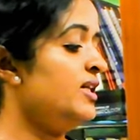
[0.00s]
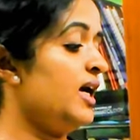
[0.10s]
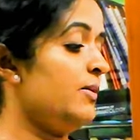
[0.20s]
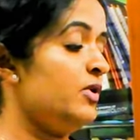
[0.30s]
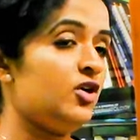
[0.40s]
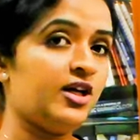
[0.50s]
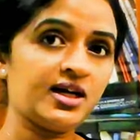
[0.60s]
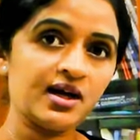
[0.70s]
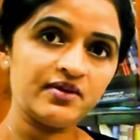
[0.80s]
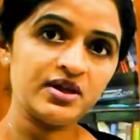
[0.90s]
The
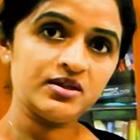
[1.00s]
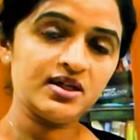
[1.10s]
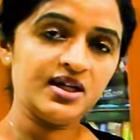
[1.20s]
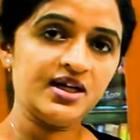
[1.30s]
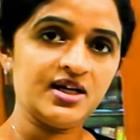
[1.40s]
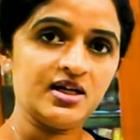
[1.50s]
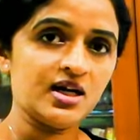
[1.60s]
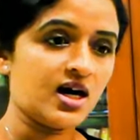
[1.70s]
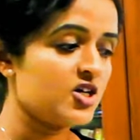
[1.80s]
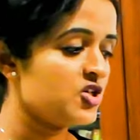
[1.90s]
amniotic cavity is getting
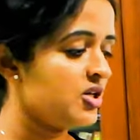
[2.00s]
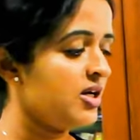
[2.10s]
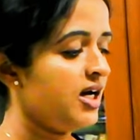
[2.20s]
enlarged,